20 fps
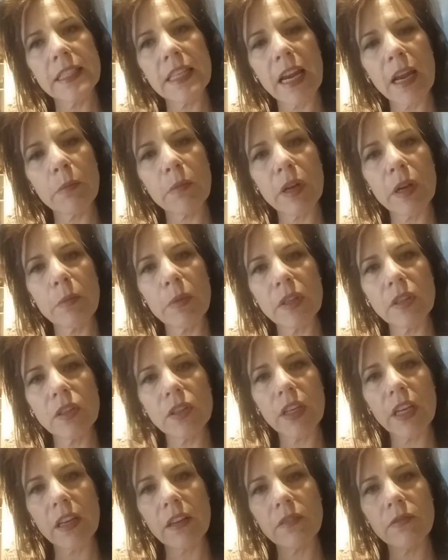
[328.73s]
day I'm going to be
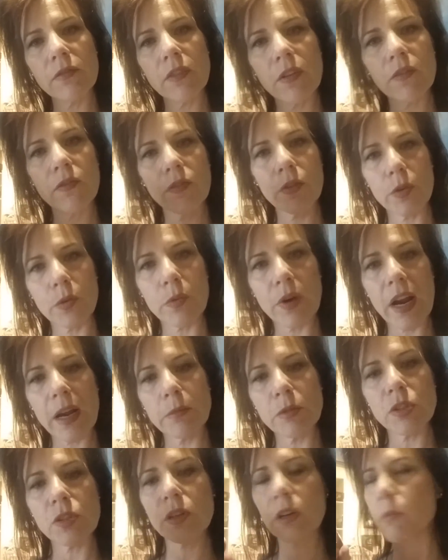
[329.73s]
looking for the
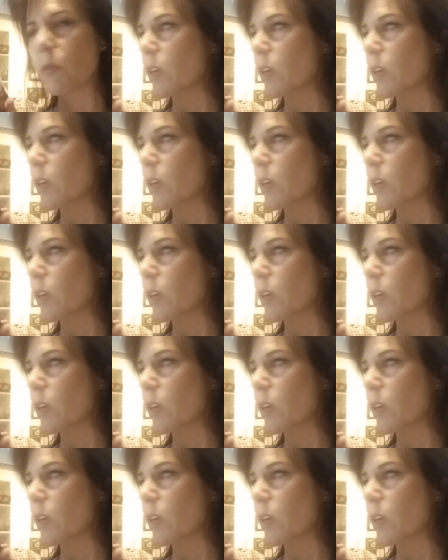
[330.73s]
rapture.